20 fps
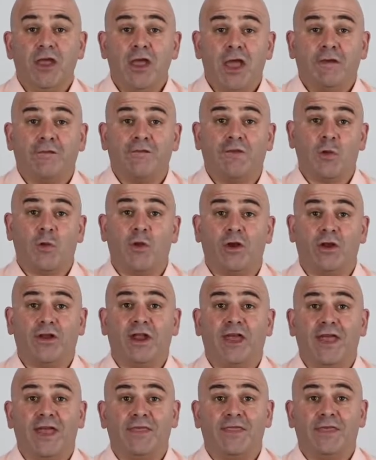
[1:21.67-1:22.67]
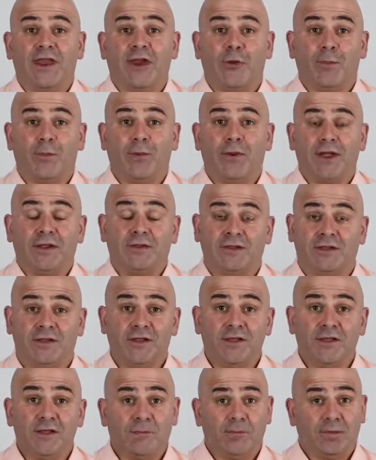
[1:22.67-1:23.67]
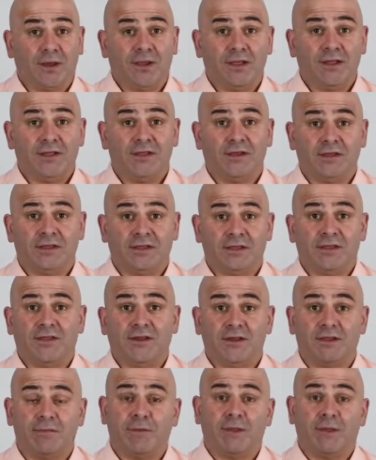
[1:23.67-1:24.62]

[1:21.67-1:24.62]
If you want to know how that operates, please, at the end of this,